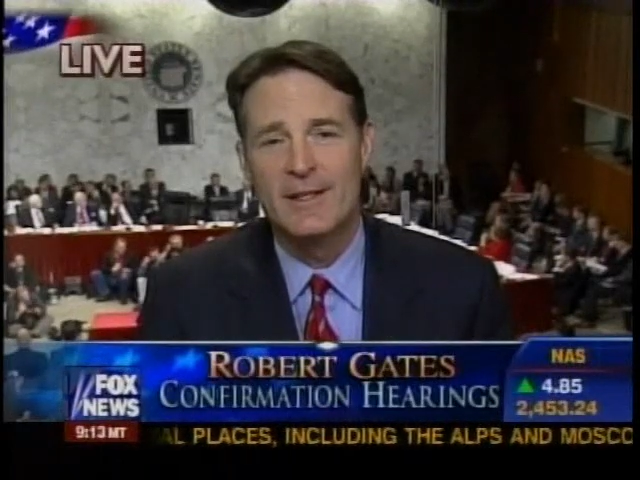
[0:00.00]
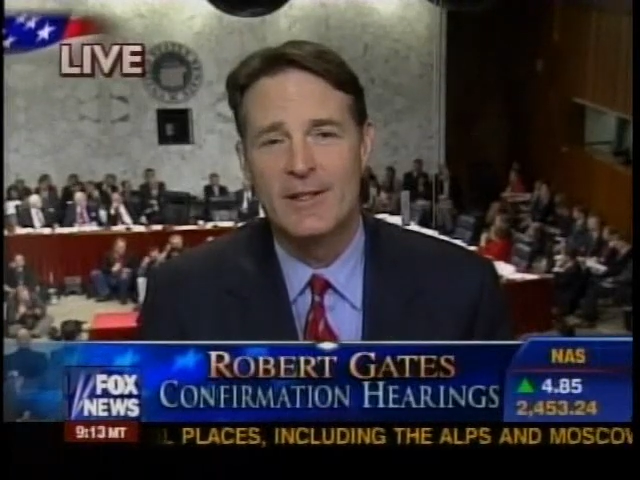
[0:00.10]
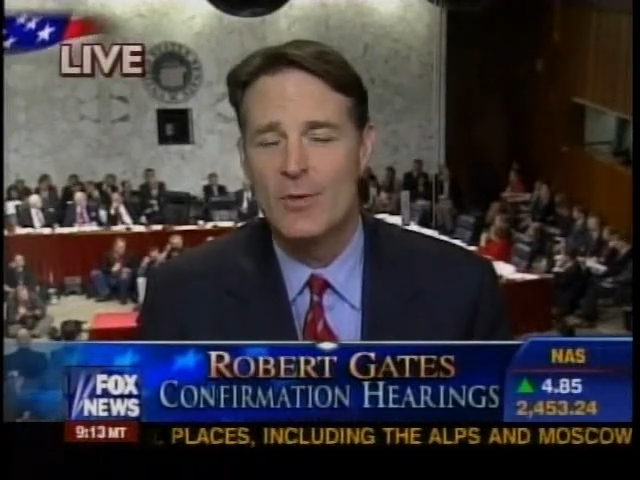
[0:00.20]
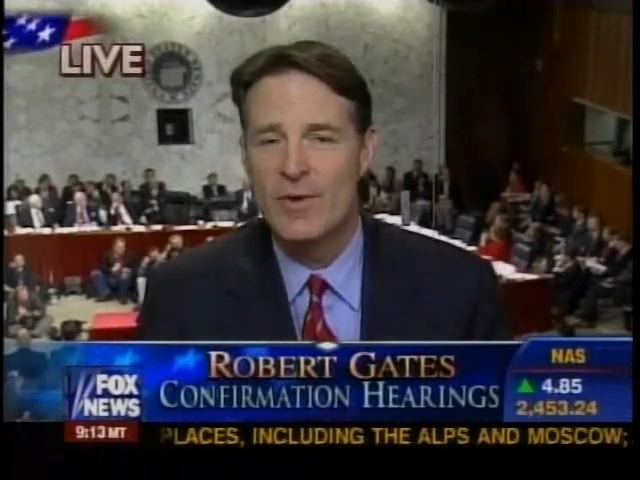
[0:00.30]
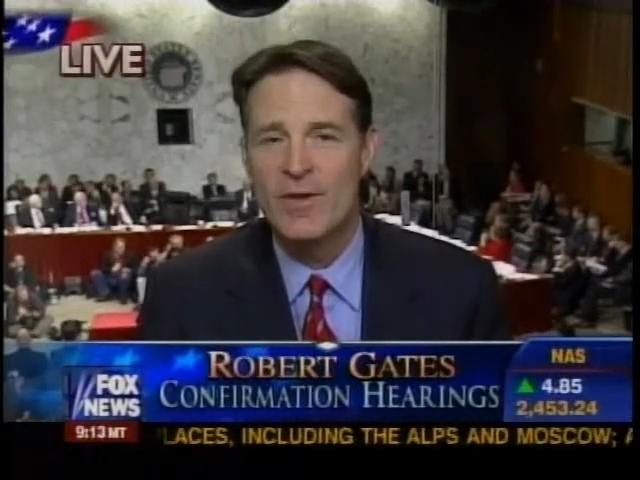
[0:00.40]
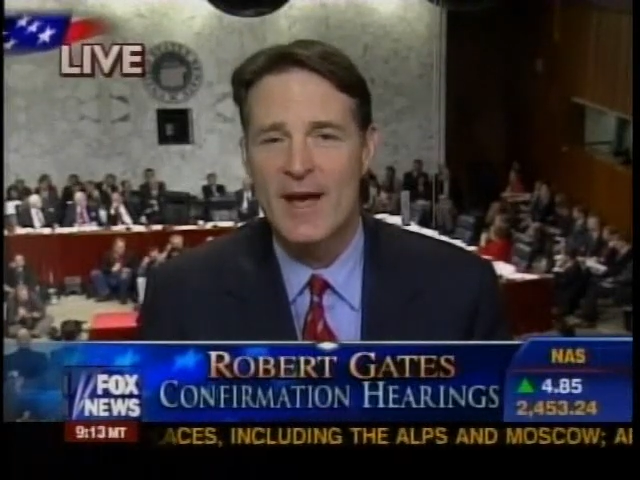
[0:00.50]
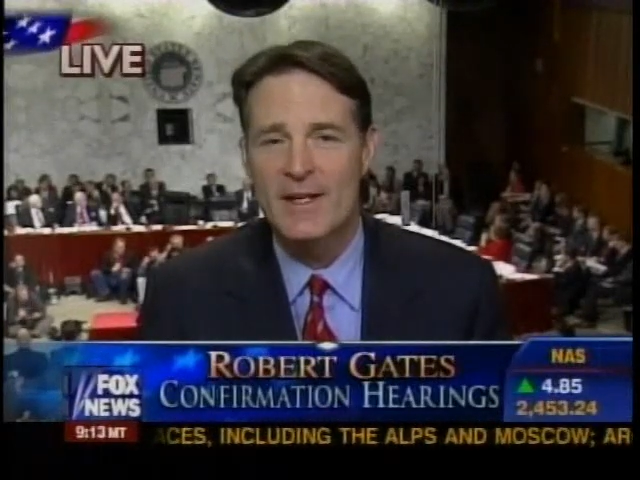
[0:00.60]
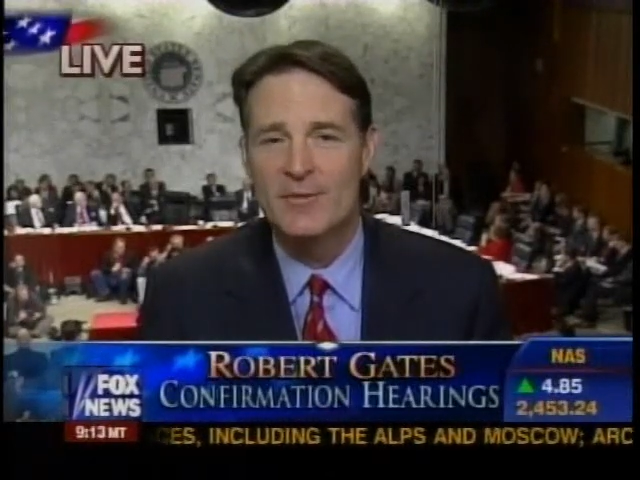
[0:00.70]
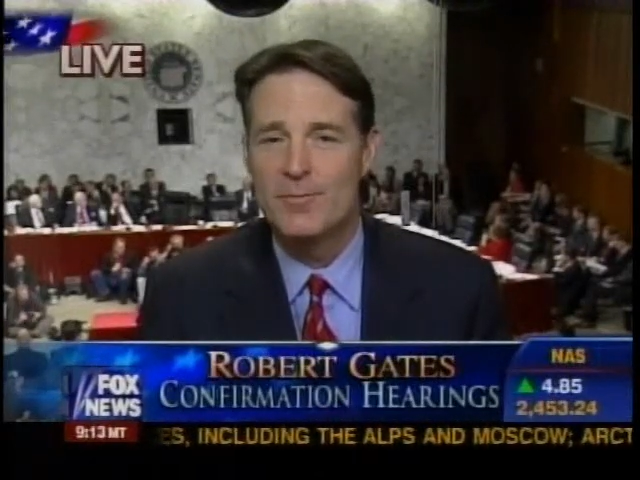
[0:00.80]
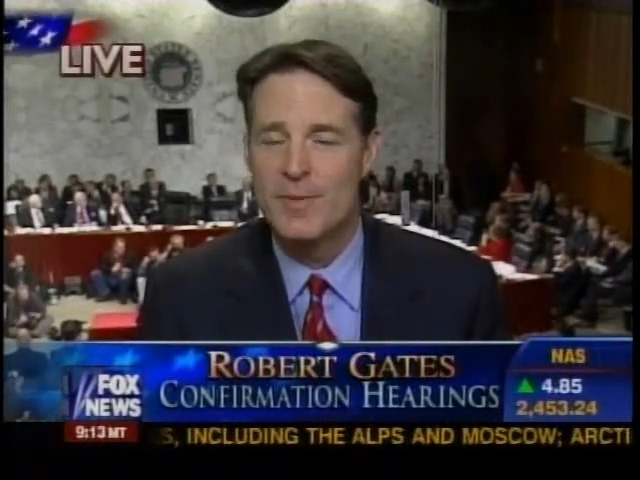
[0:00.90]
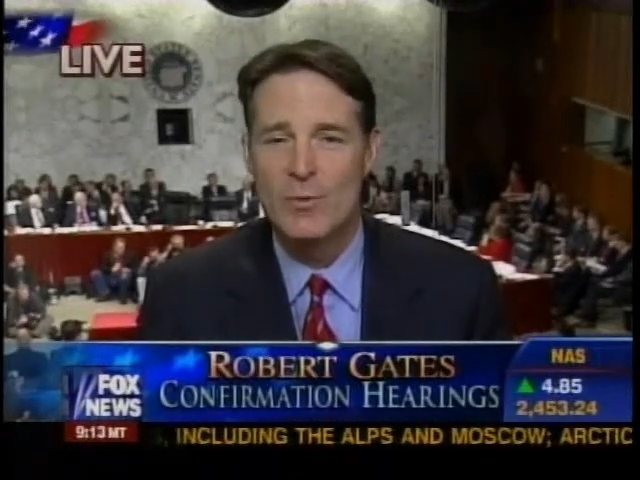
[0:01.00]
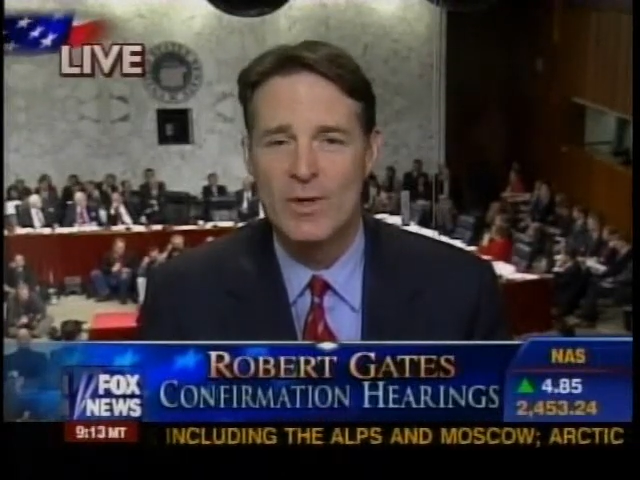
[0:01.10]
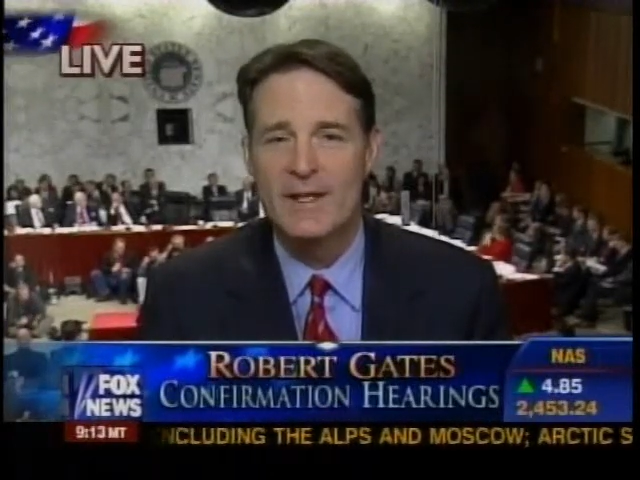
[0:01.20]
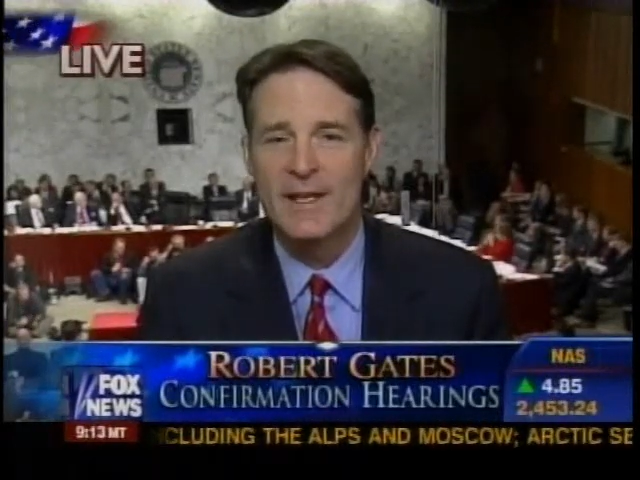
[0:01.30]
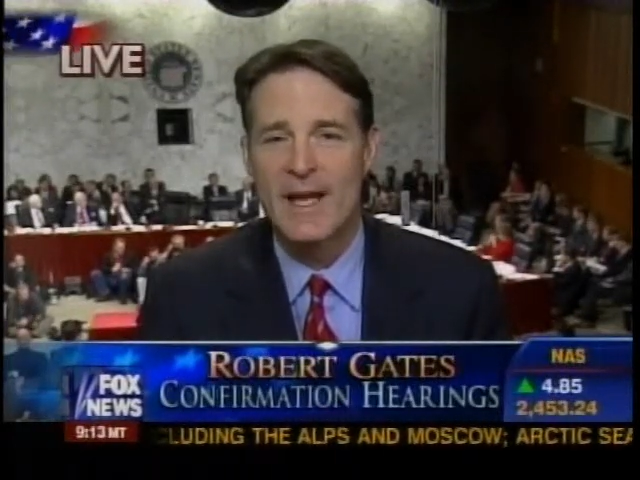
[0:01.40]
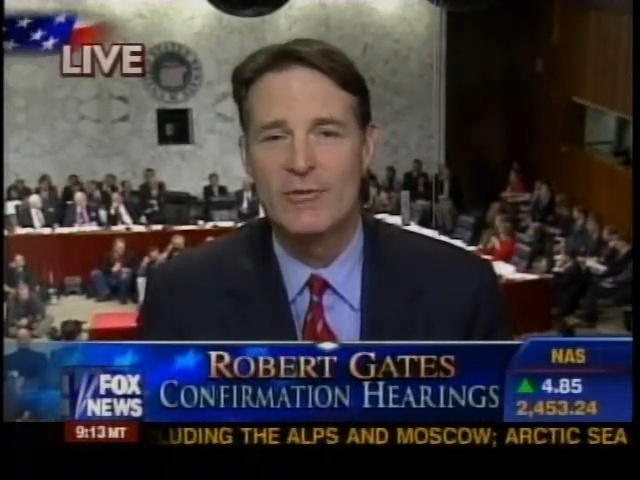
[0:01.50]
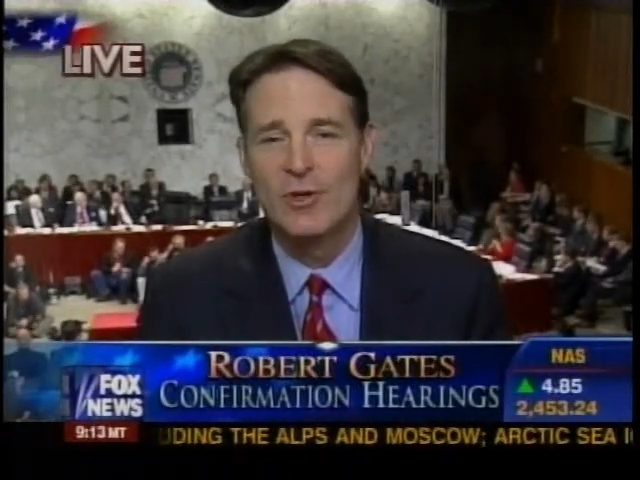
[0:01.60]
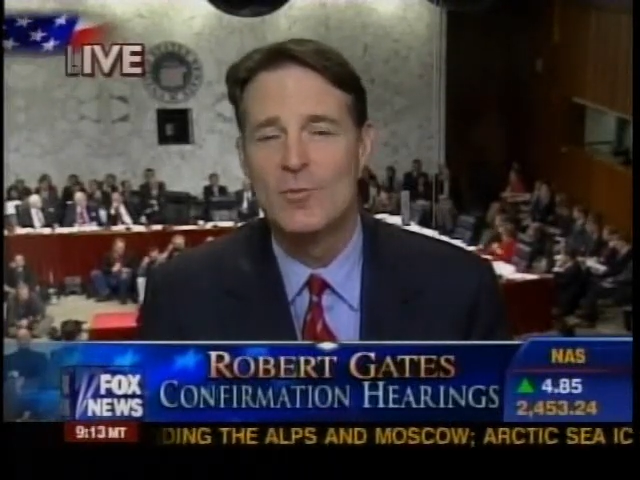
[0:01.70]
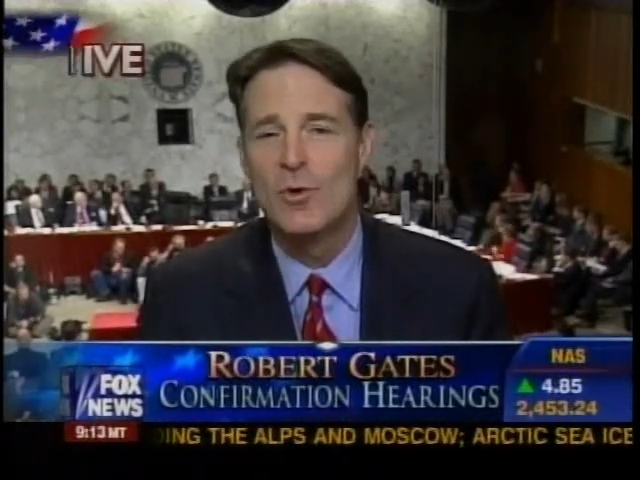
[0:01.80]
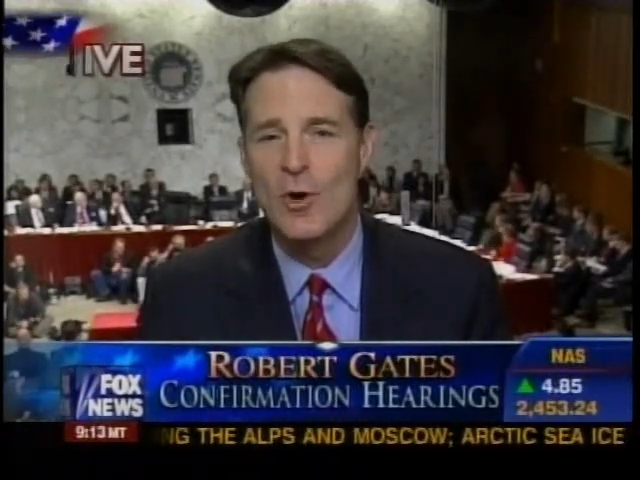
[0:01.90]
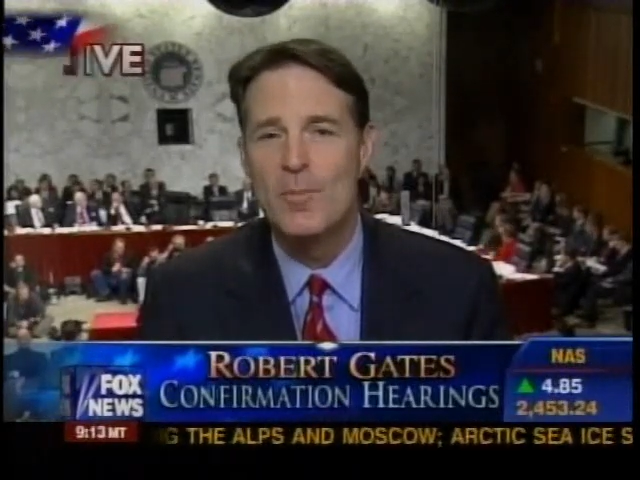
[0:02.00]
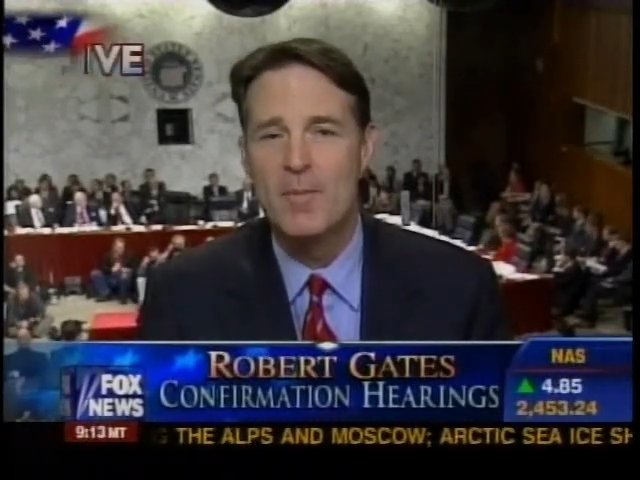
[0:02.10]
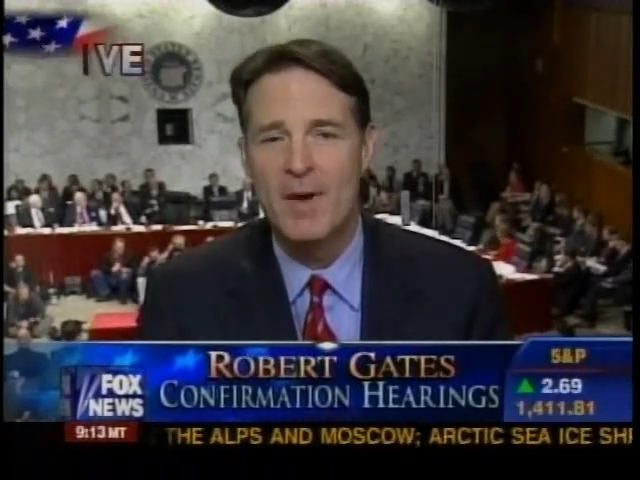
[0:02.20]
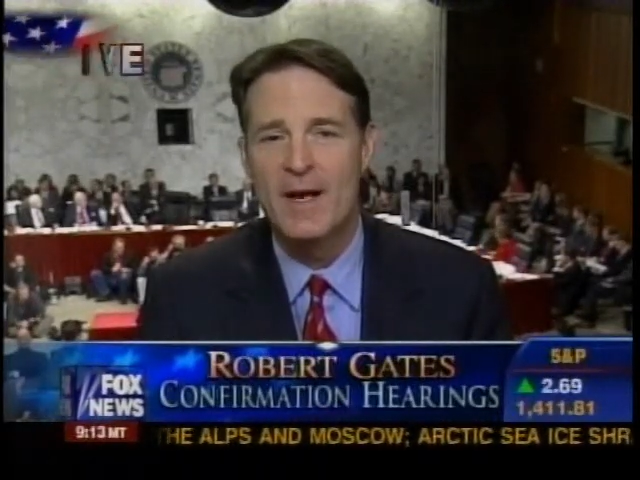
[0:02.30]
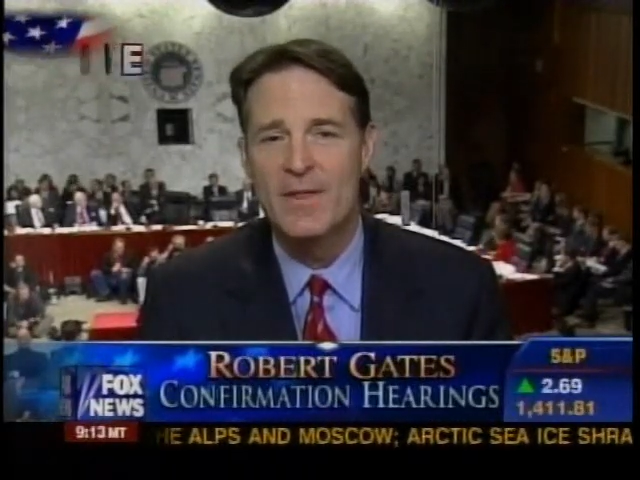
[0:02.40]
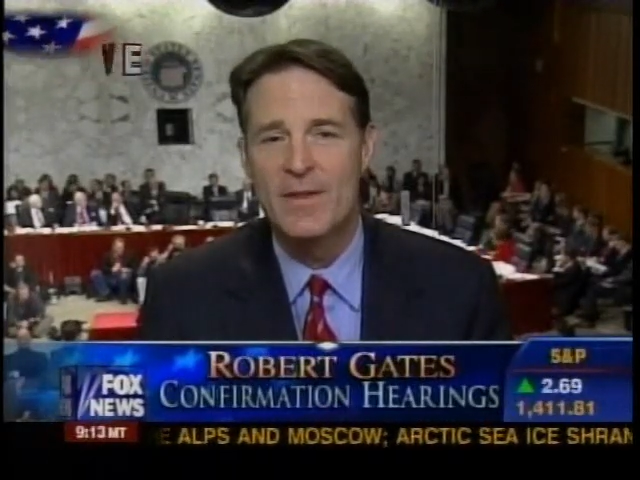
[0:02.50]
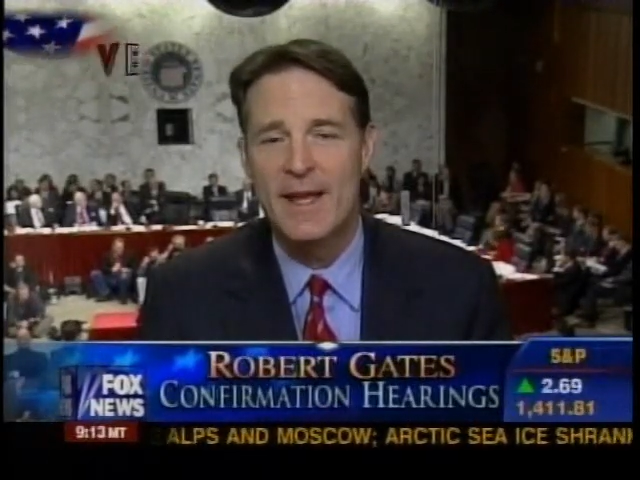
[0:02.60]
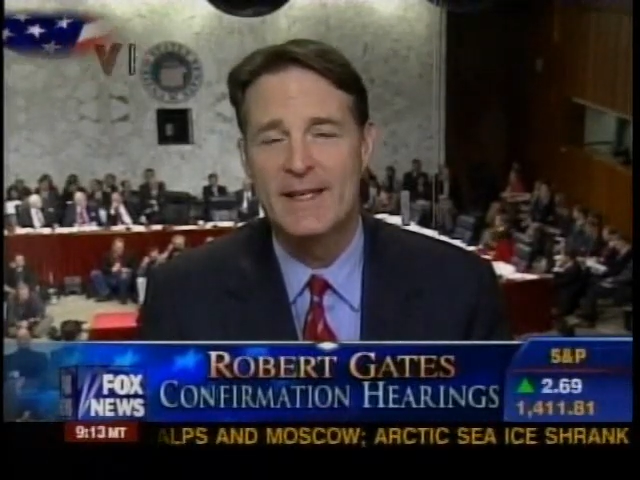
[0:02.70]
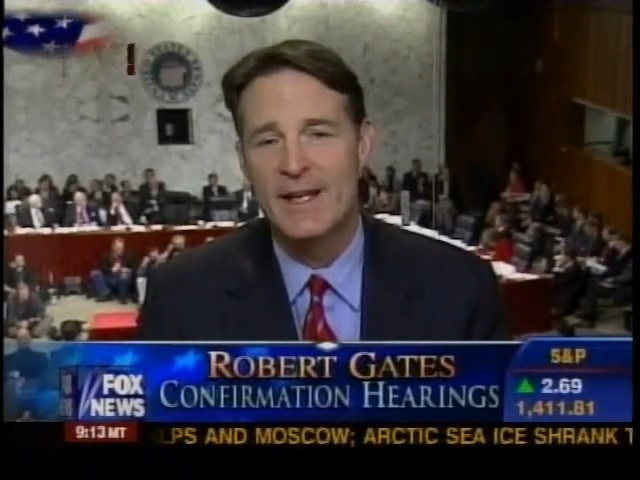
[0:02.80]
We've got to be willing to have a little more open mind than that